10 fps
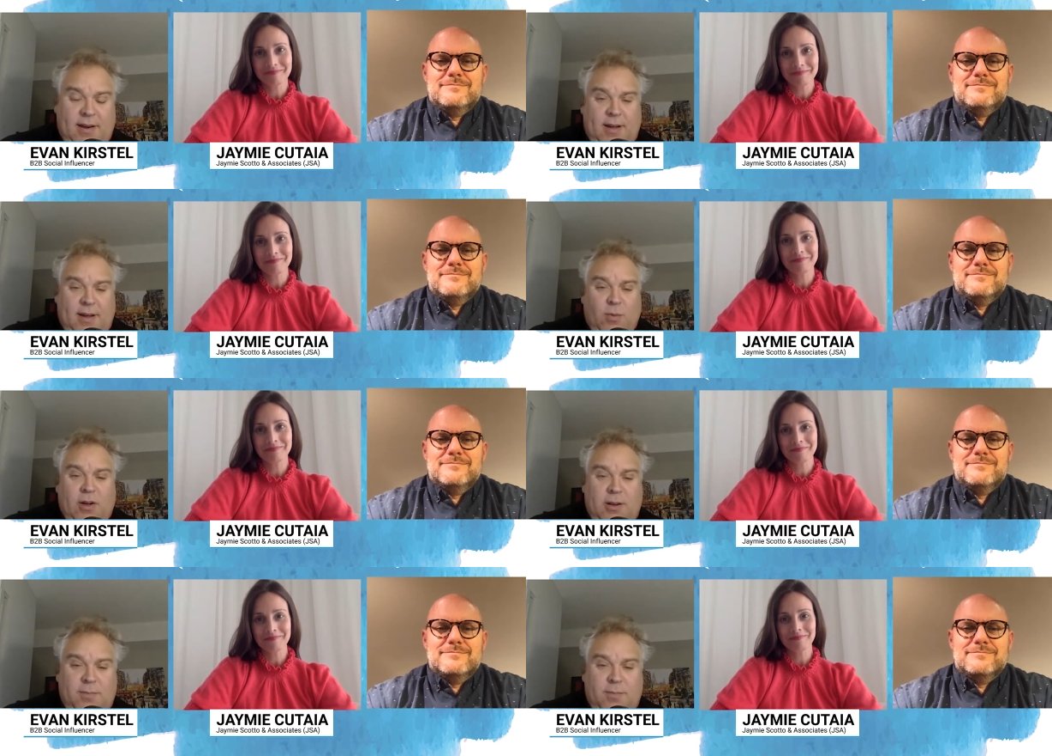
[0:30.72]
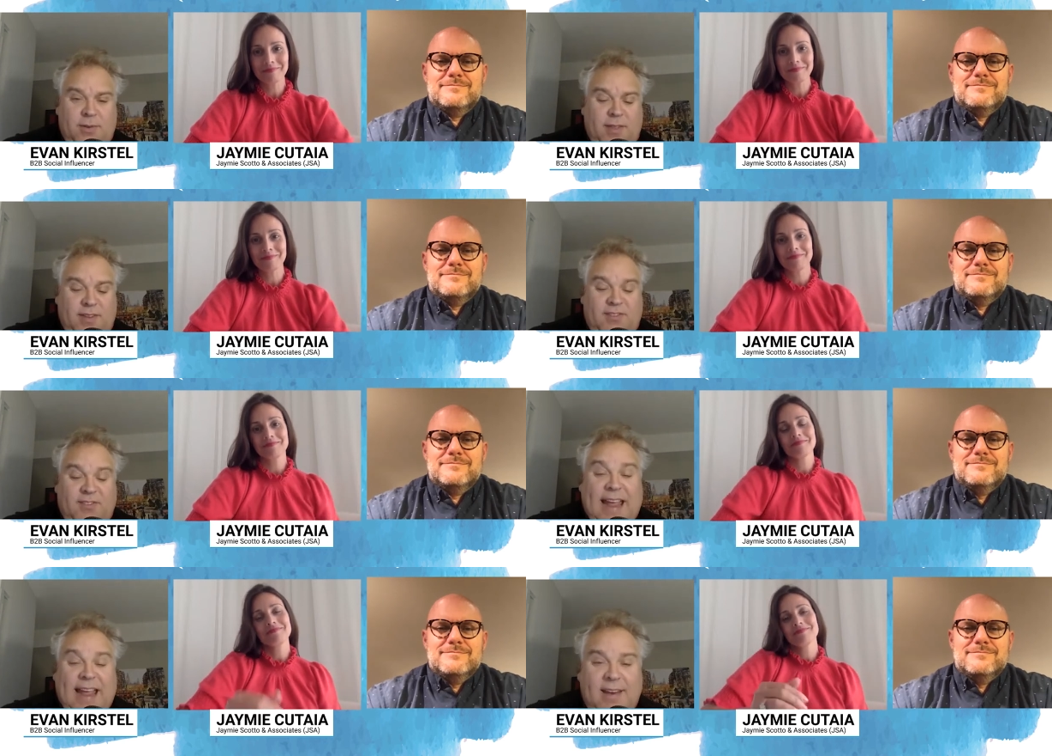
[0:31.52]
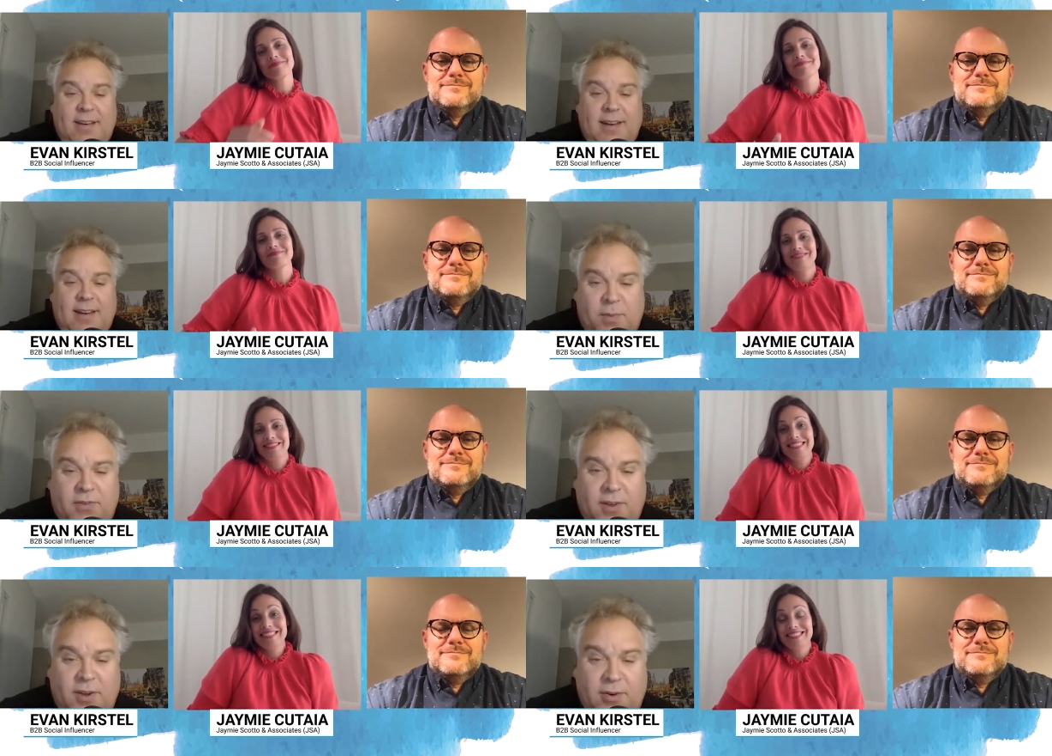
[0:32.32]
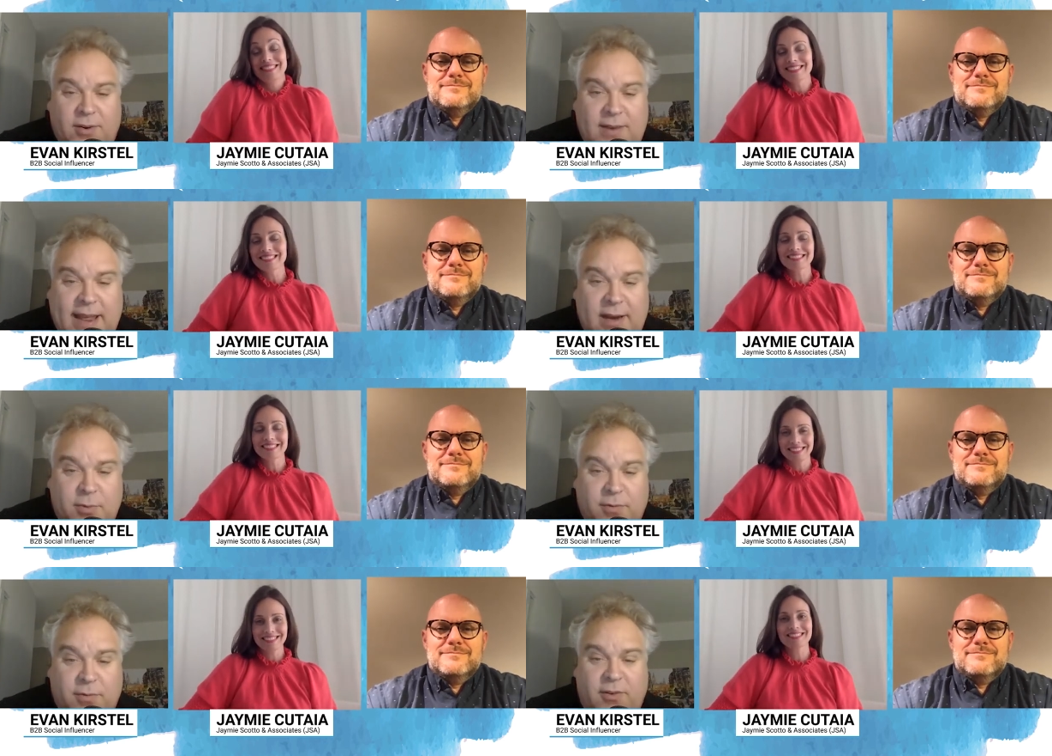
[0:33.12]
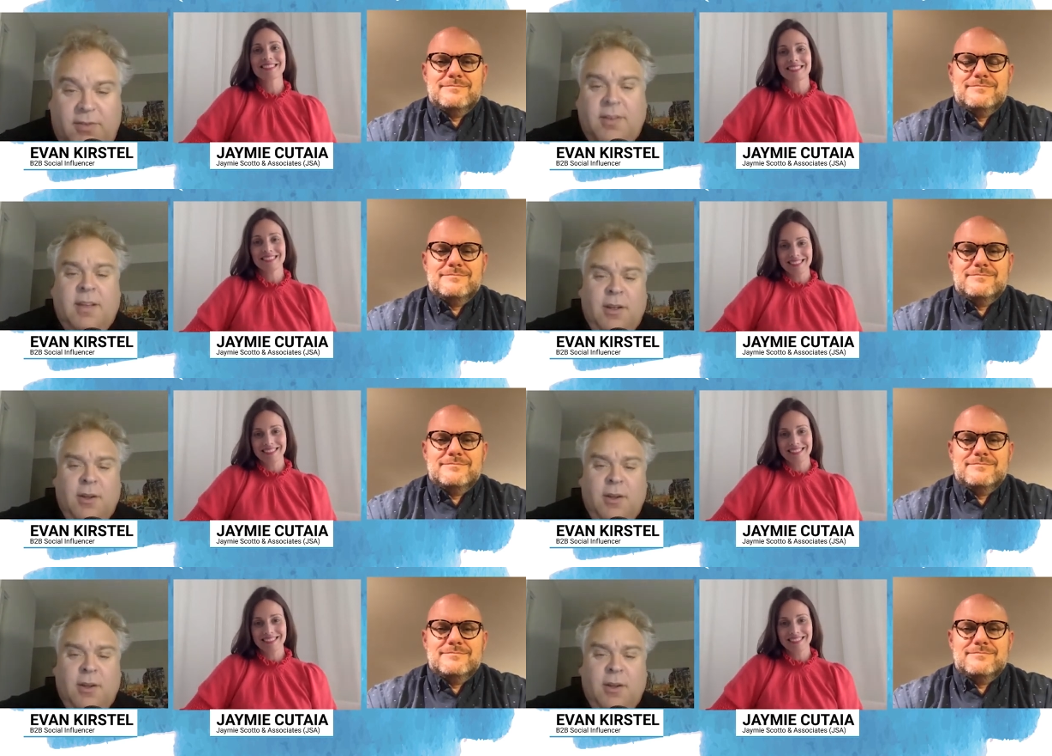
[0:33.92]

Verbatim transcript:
Speaker 1: welcome to this second episode of Data Movers,